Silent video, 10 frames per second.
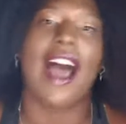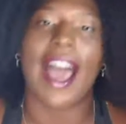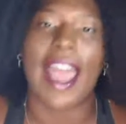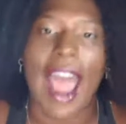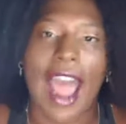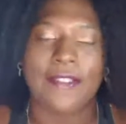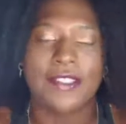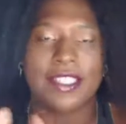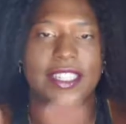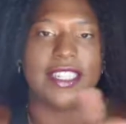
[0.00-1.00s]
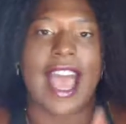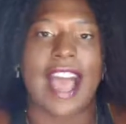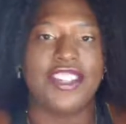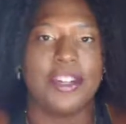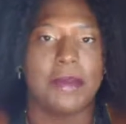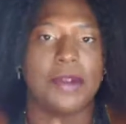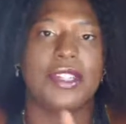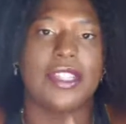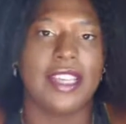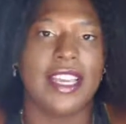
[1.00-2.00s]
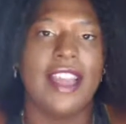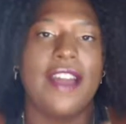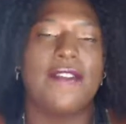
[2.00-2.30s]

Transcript: I have to detach emotionally